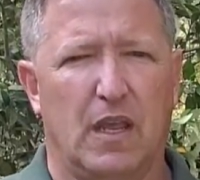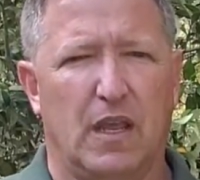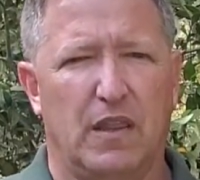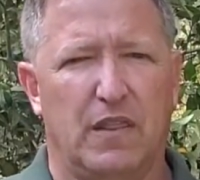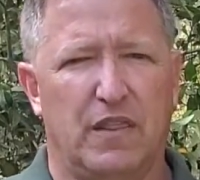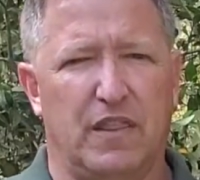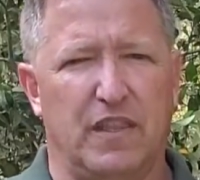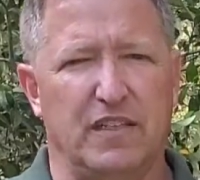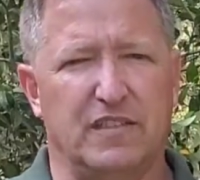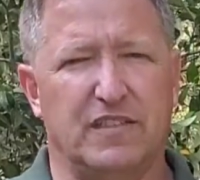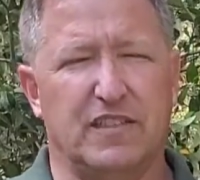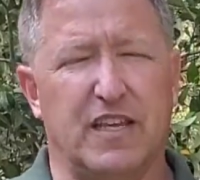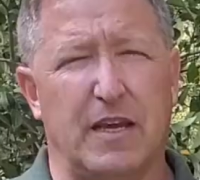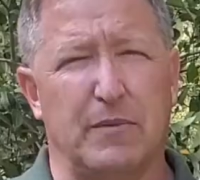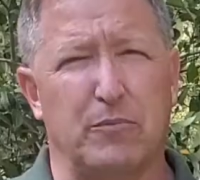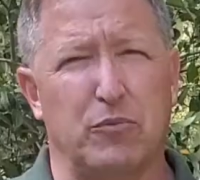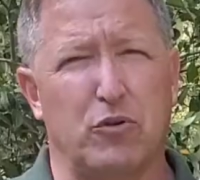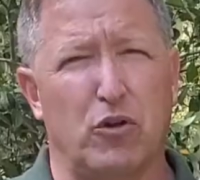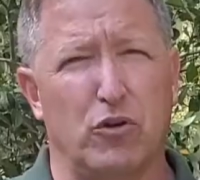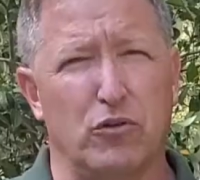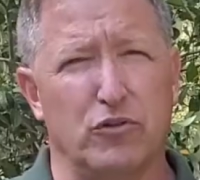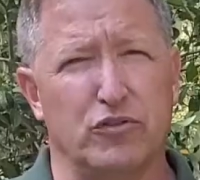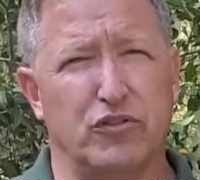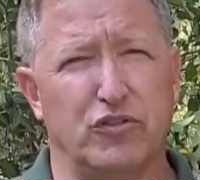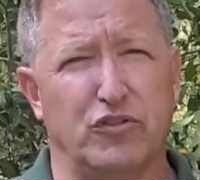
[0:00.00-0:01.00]
These
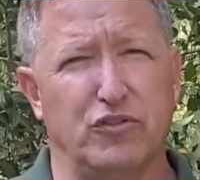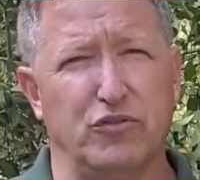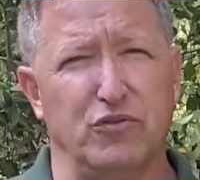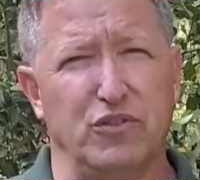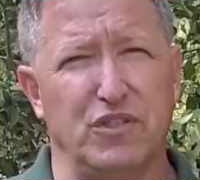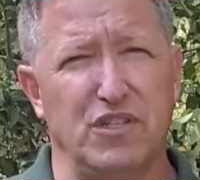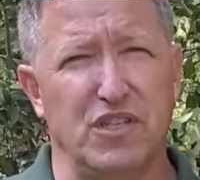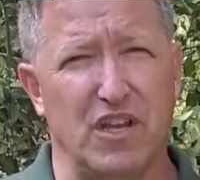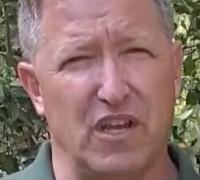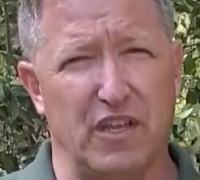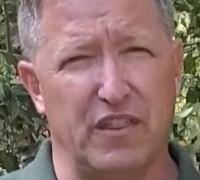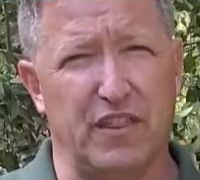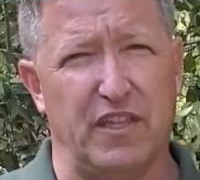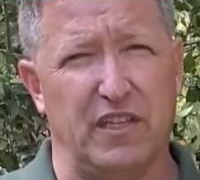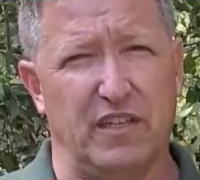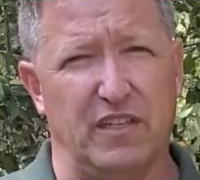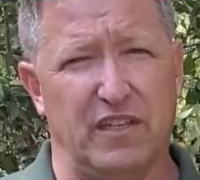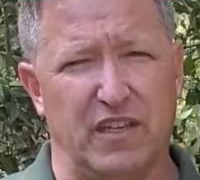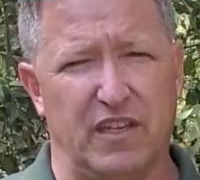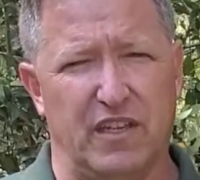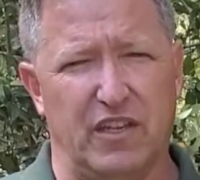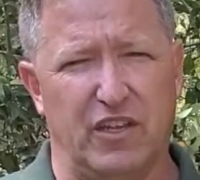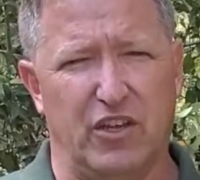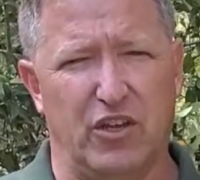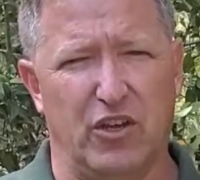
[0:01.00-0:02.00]
chemicals do nothing
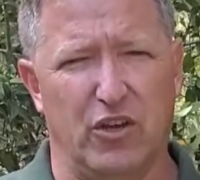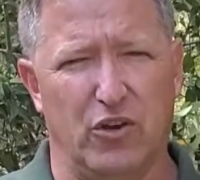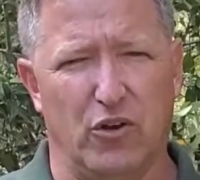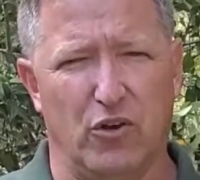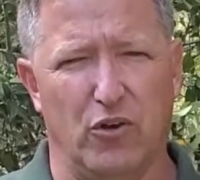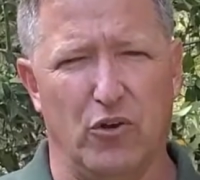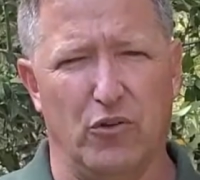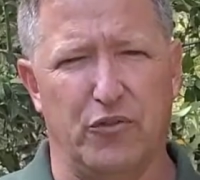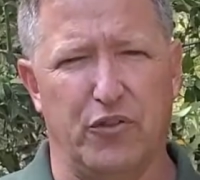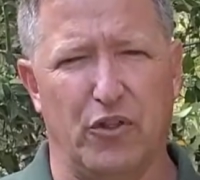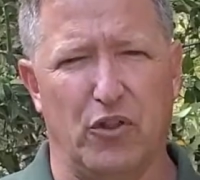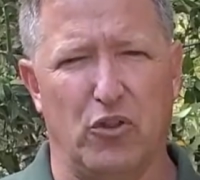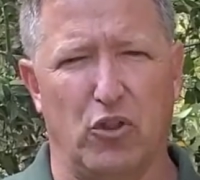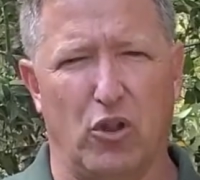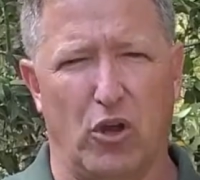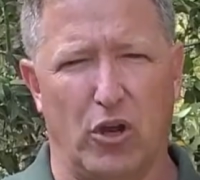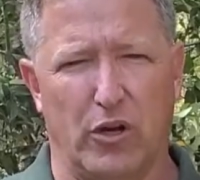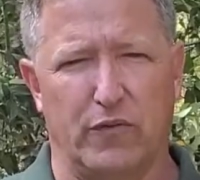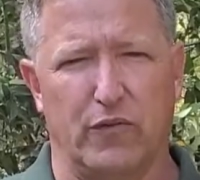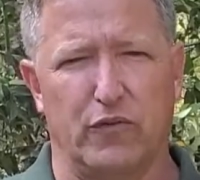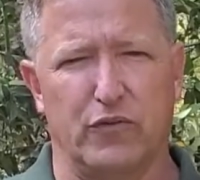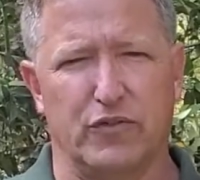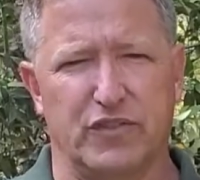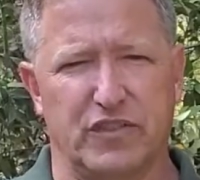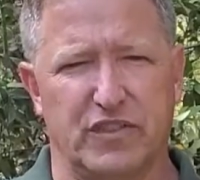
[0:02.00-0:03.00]
to kill the
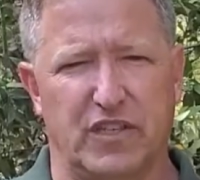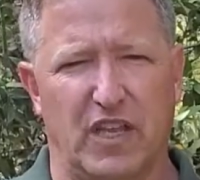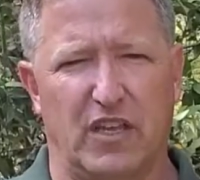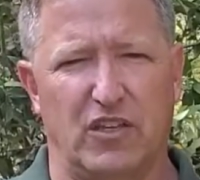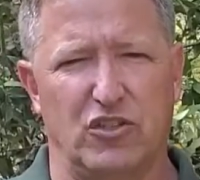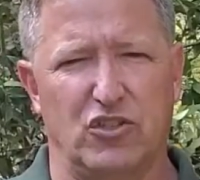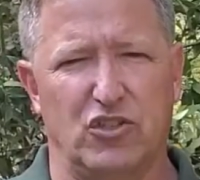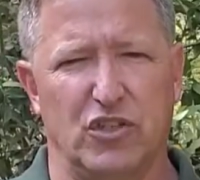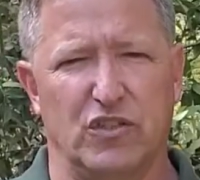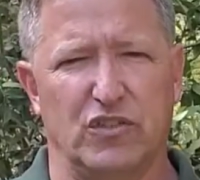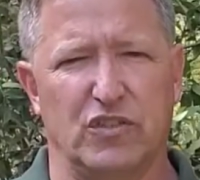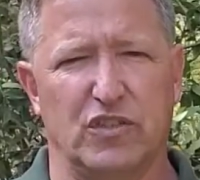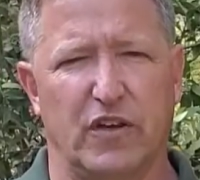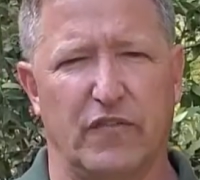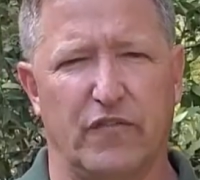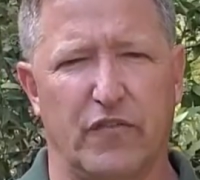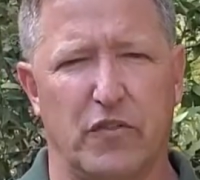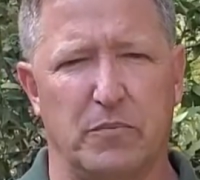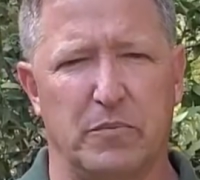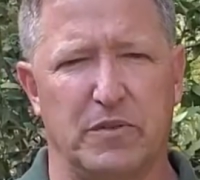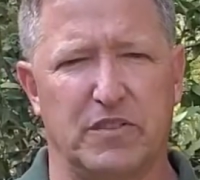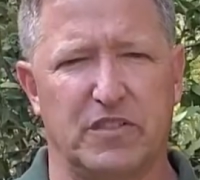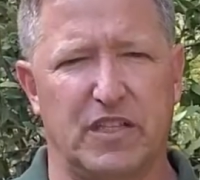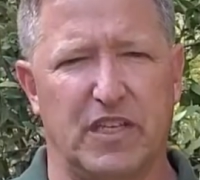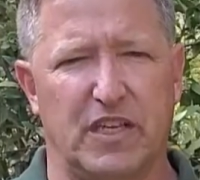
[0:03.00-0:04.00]
larval stages of the
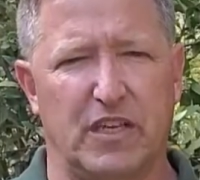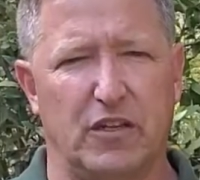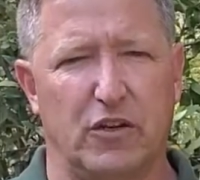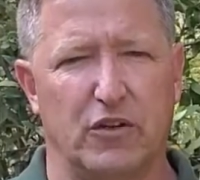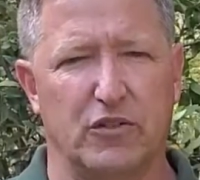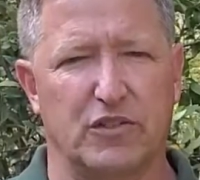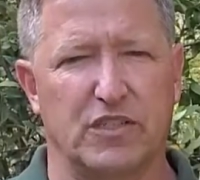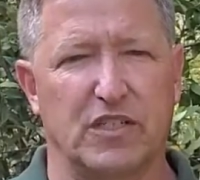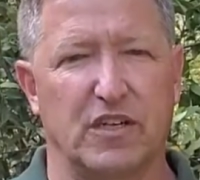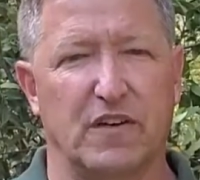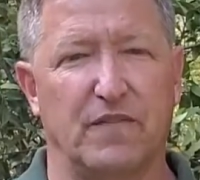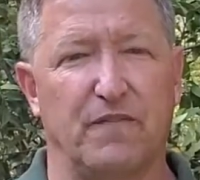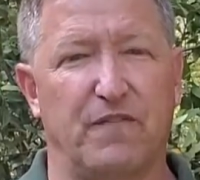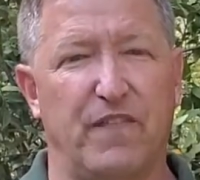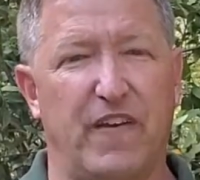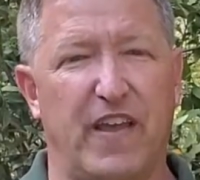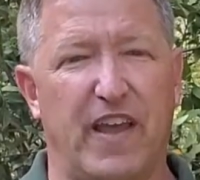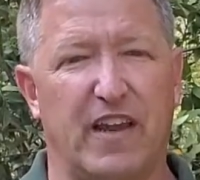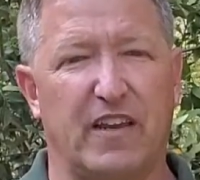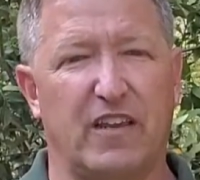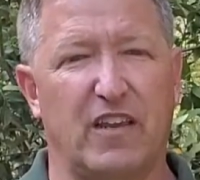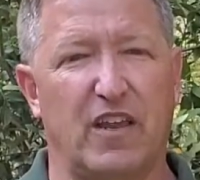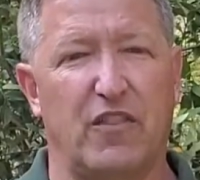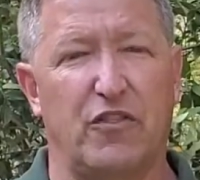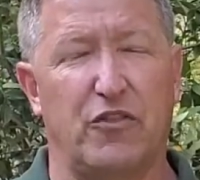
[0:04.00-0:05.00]
mosquitoes, and in
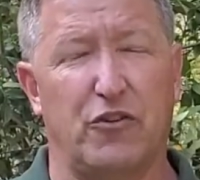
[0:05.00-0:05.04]
fact,